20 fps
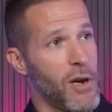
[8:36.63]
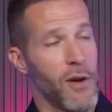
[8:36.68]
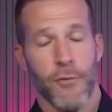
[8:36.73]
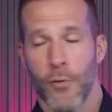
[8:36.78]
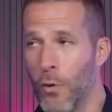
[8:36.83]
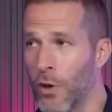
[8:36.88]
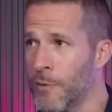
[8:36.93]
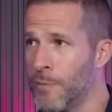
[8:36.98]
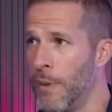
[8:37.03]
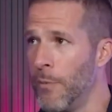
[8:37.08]
Of
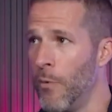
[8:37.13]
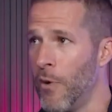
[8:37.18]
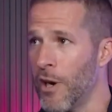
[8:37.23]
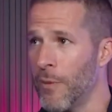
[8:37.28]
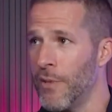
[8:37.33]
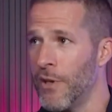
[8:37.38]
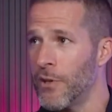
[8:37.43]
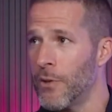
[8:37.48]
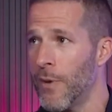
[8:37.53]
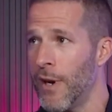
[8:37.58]
course, people want to
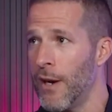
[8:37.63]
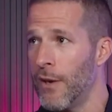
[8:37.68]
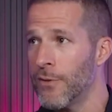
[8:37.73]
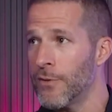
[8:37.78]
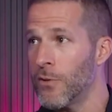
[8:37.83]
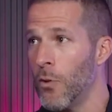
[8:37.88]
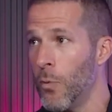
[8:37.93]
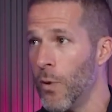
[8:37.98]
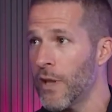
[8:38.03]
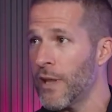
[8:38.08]
be in Doral.
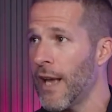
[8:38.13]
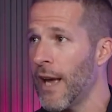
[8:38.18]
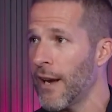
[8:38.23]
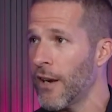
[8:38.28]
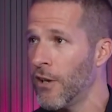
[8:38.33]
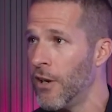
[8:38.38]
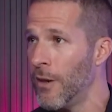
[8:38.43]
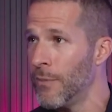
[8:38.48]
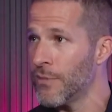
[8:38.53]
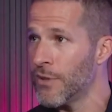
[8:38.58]
So with
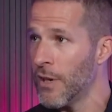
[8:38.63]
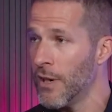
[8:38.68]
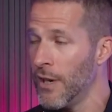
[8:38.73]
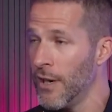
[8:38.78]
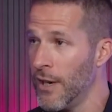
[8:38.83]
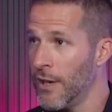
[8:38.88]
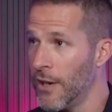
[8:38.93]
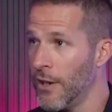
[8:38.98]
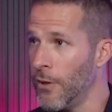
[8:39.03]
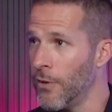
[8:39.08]
that comes,
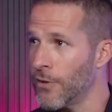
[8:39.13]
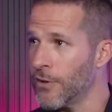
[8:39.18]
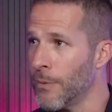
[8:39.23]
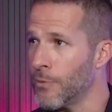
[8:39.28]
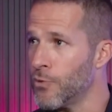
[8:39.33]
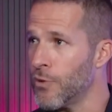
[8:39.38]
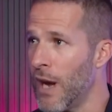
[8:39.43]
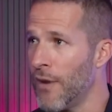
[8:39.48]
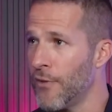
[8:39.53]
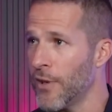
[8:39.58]
some
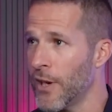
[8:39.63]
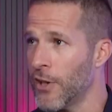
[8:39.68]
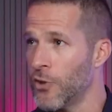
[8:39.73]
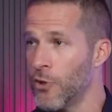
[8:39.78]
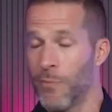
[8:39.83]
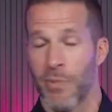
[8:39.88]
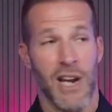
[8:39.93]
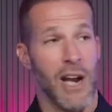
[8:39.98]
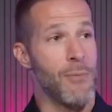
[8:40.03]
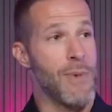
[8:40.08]
traffic
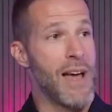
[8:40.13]
issues. But